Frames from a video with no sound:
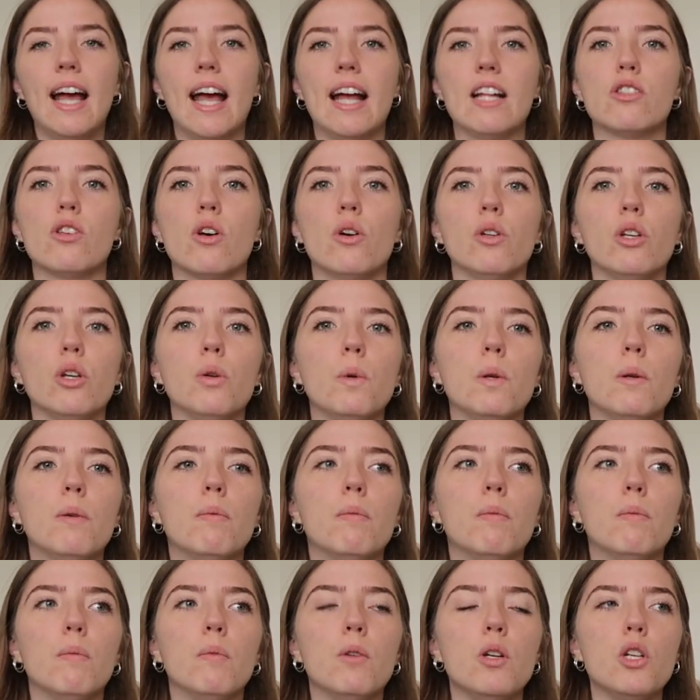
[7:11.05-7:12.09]
And so you
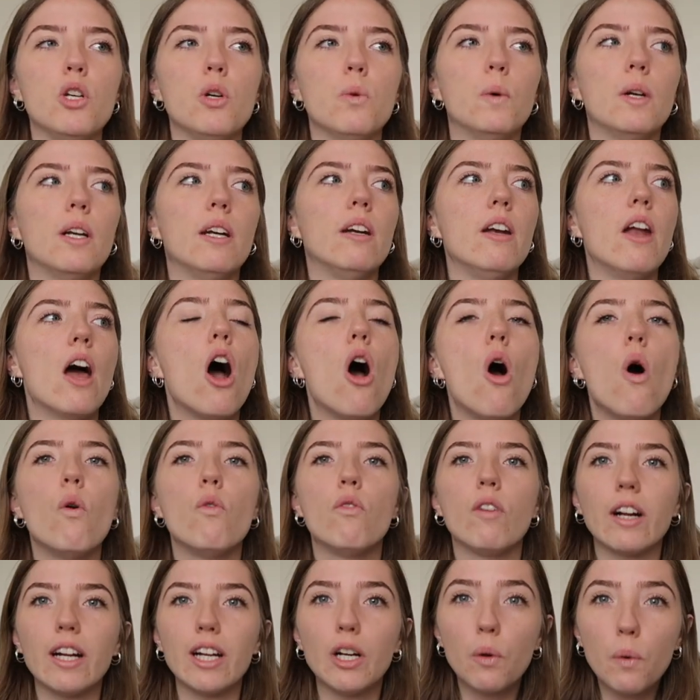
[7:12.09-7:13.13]
would you would know
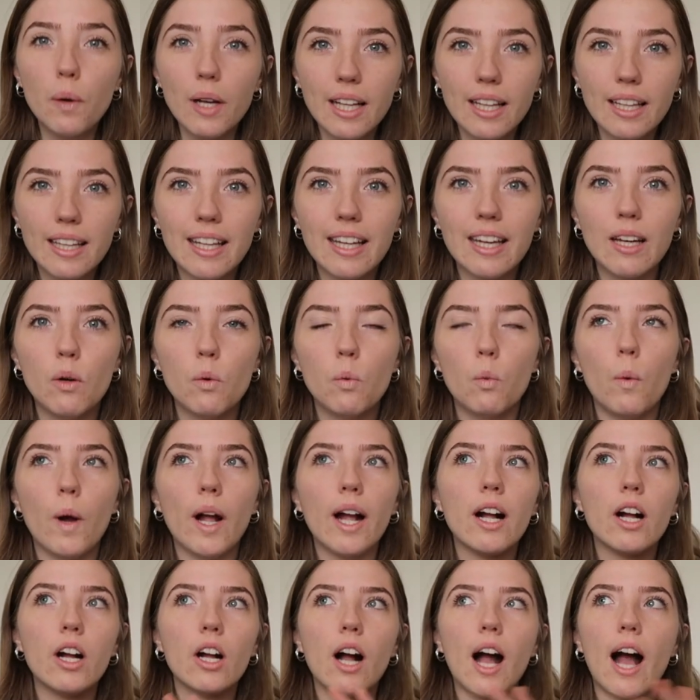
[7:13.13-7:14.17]
very quickly
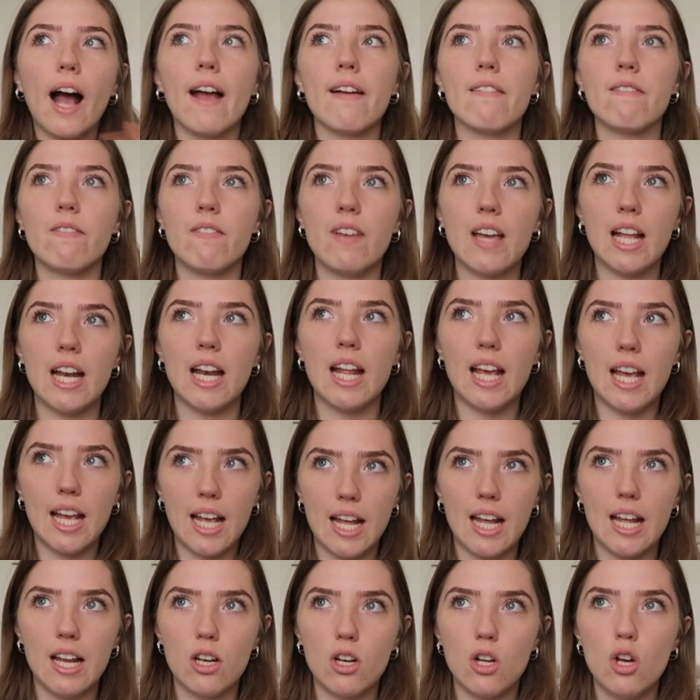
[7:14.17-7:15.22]
where I fit
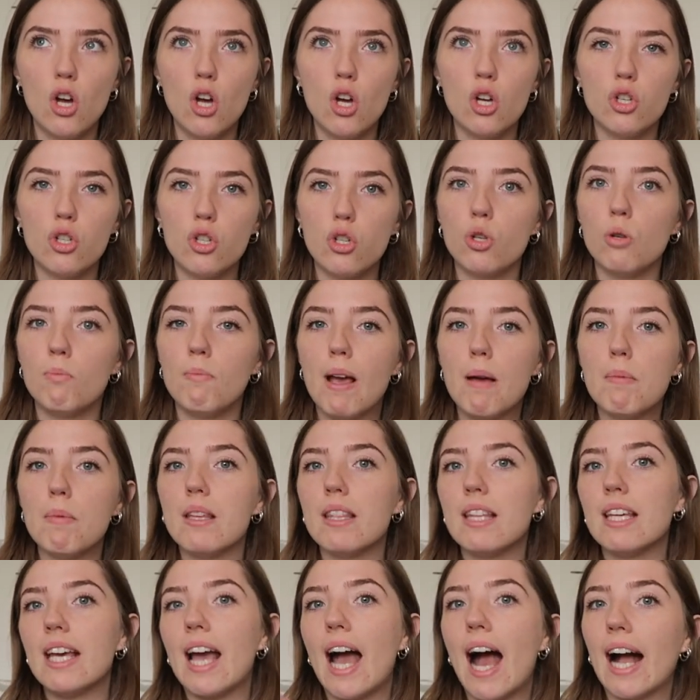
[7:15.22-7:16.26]
in to
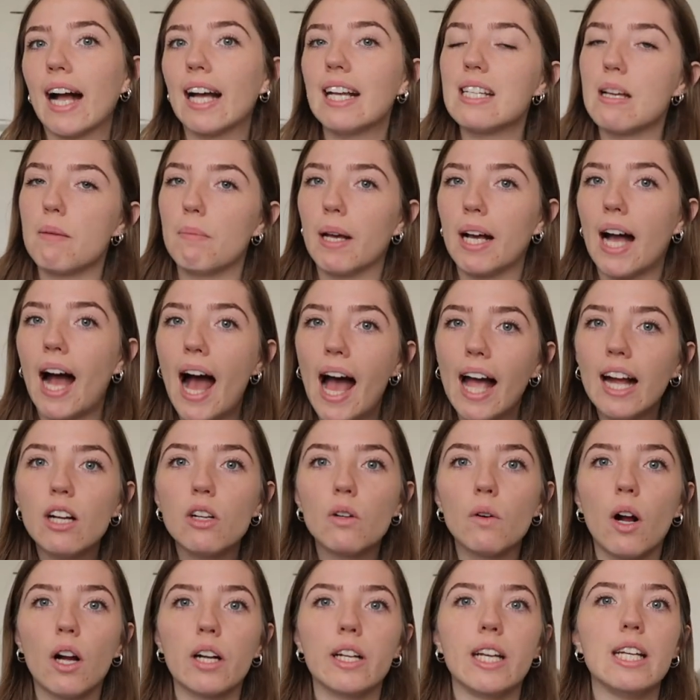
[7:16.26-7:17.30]
maybe the academic
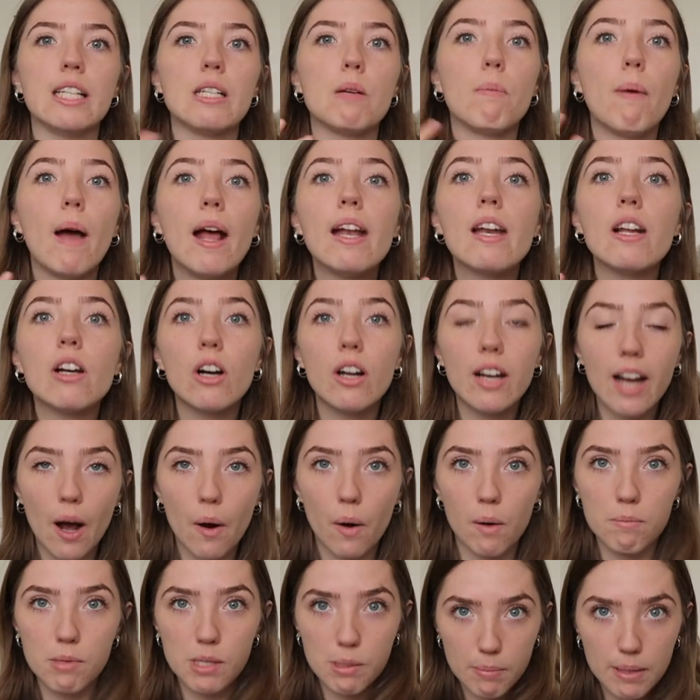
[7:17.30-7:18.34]
hierarchy depending on
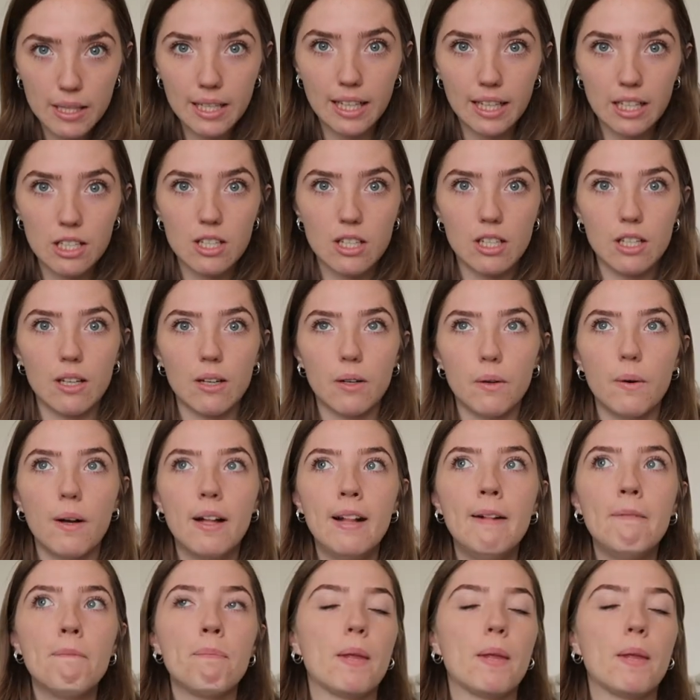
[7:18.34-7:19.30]
how I'm speaking to you.